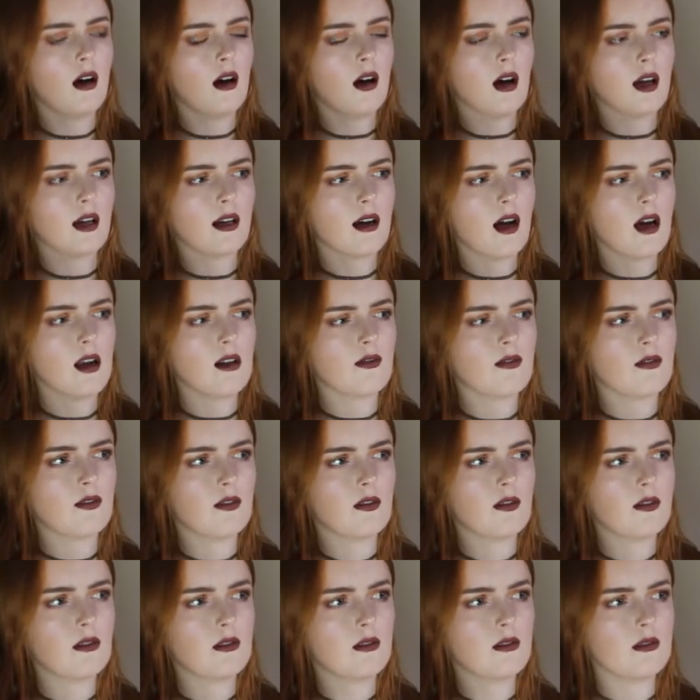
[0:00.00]
I kind of
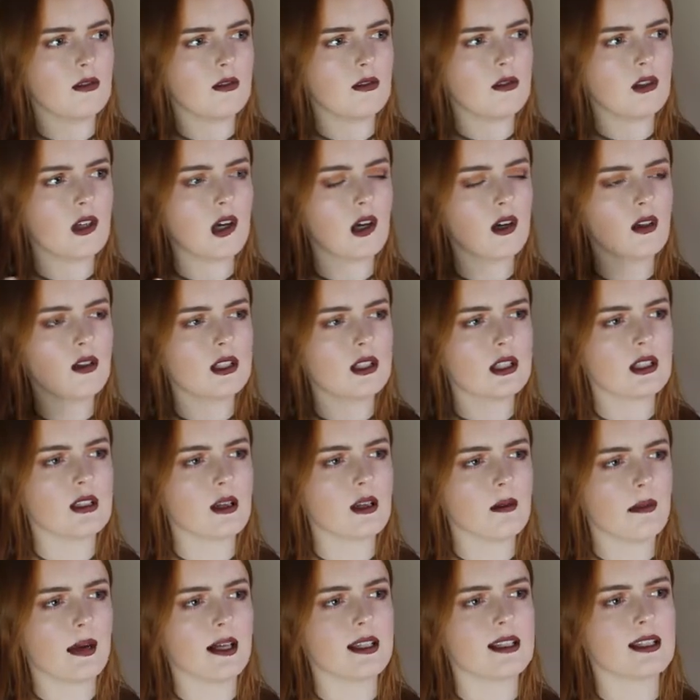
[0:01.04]
noticed
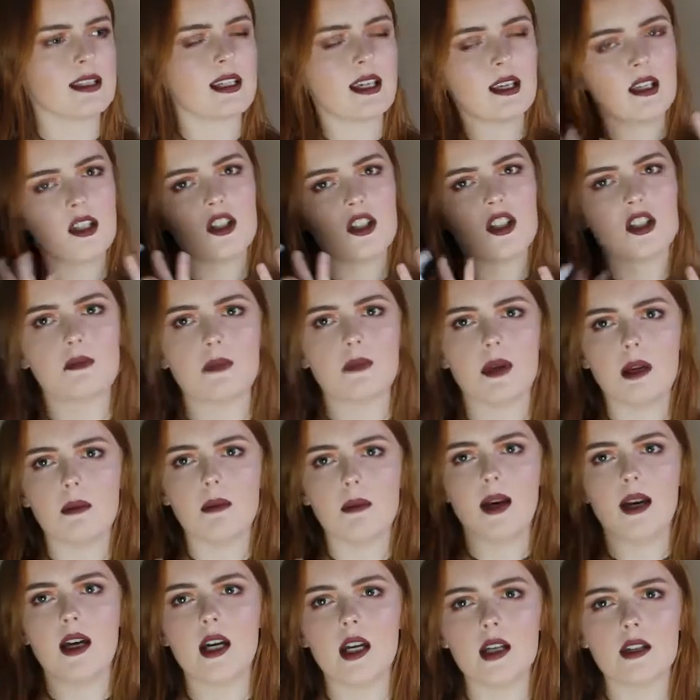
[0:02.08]
that my skin's just been a
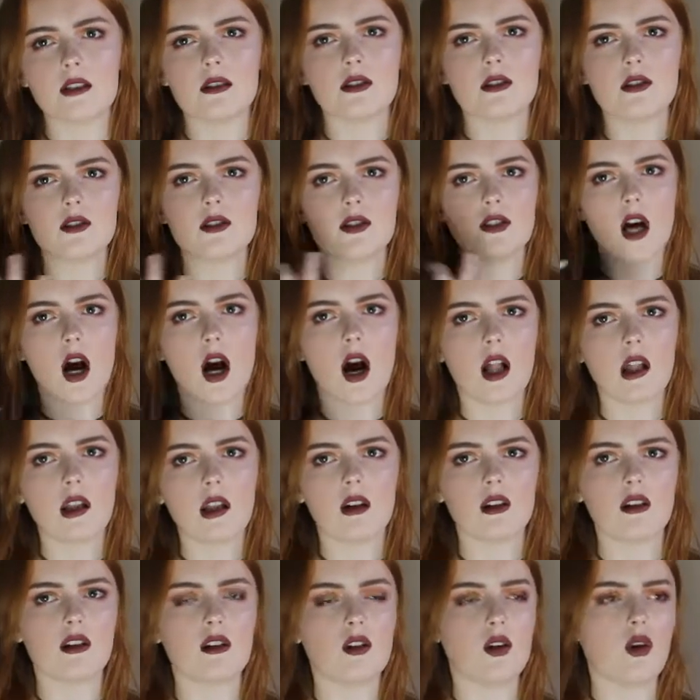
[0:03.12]
bit dull
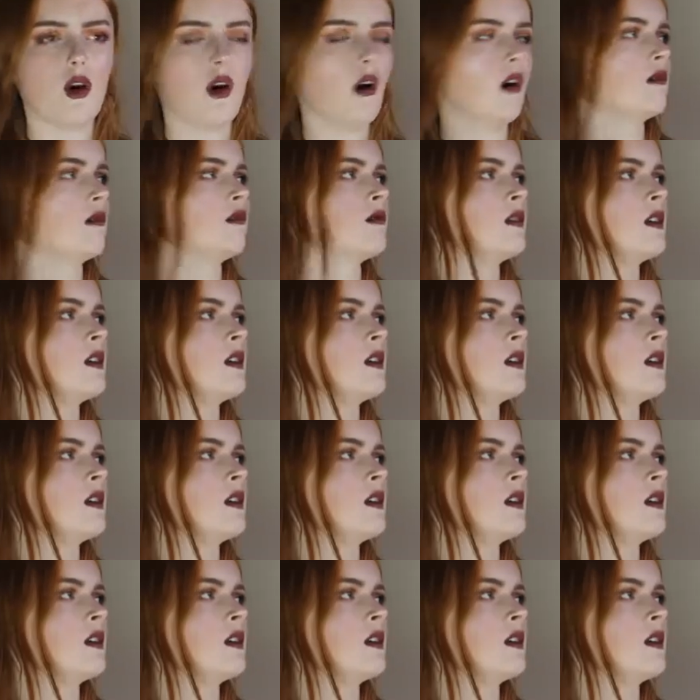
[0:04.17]
and not